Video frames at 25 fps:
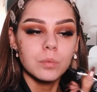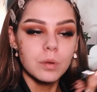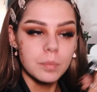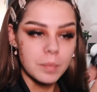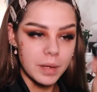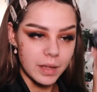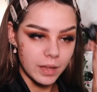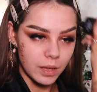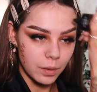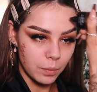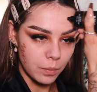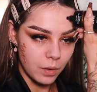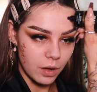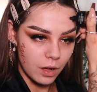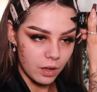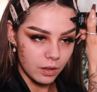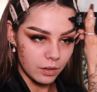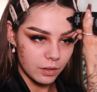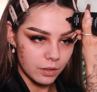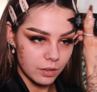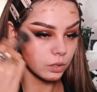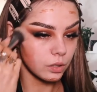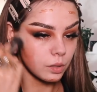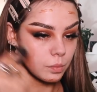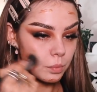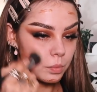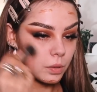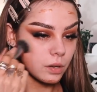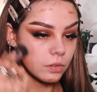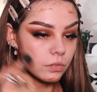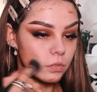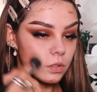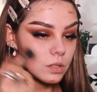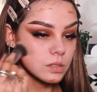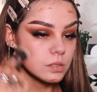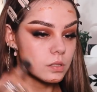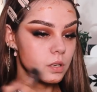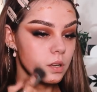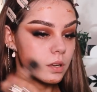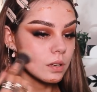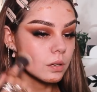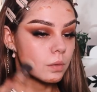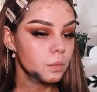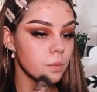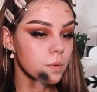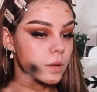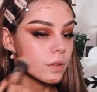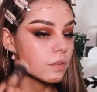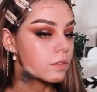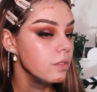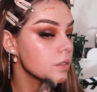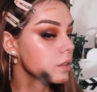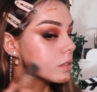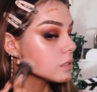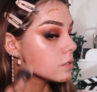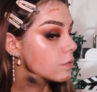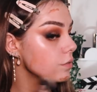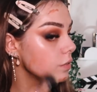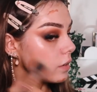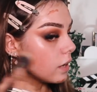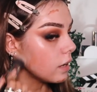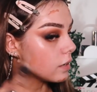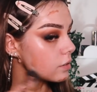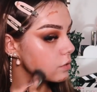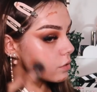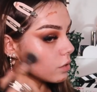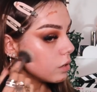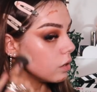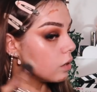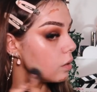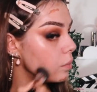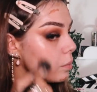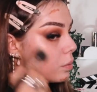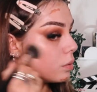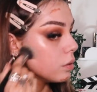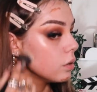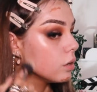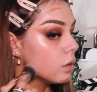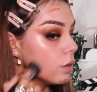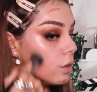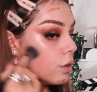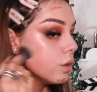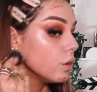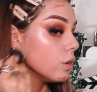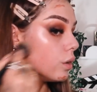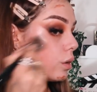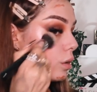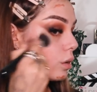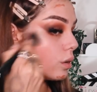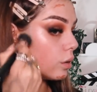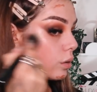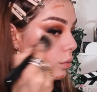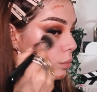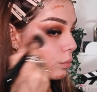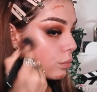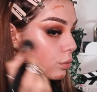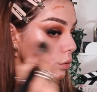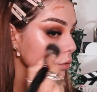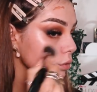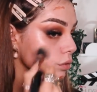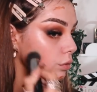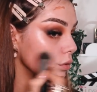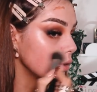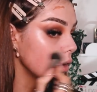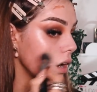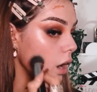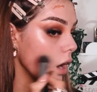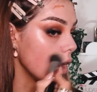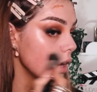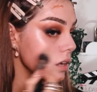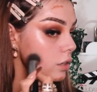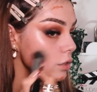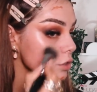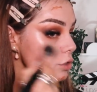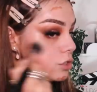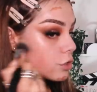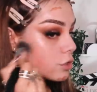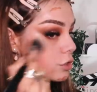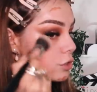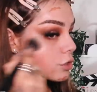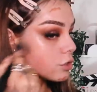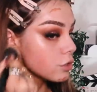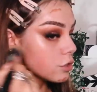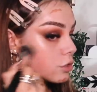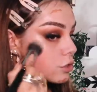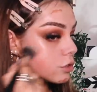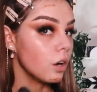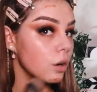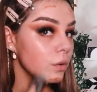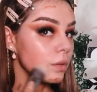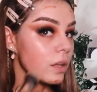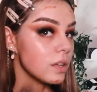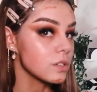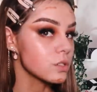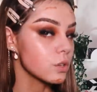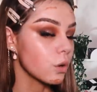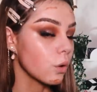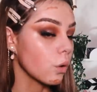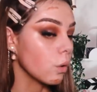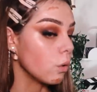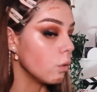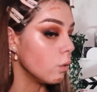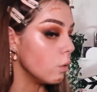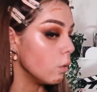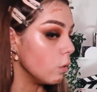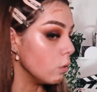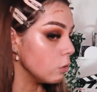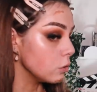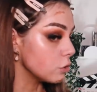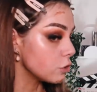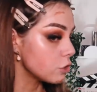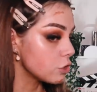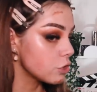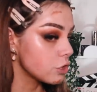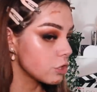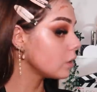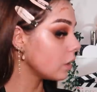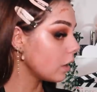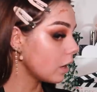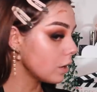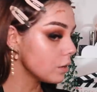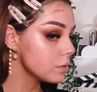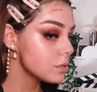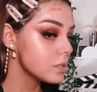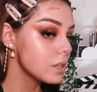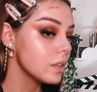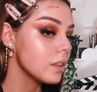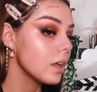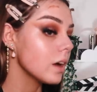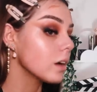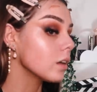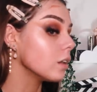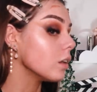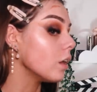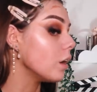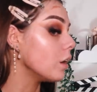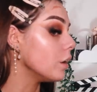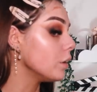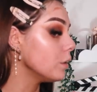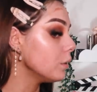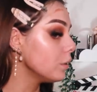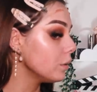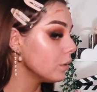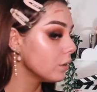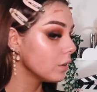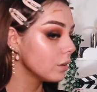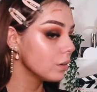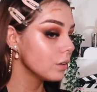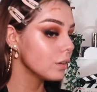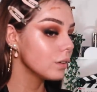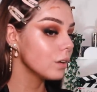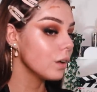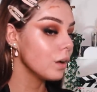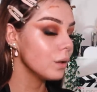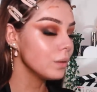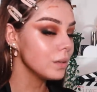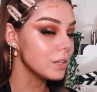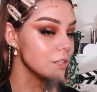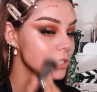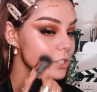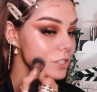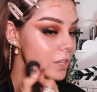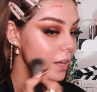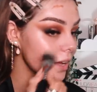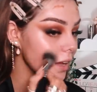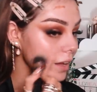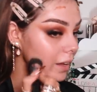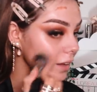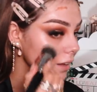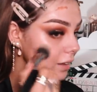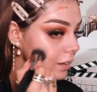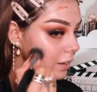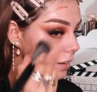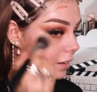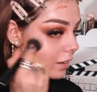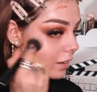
We'll make it work. I'm gonna buff this in with this flat top brush. Oh, that's gorge. Y'all see that glow? Holy shit.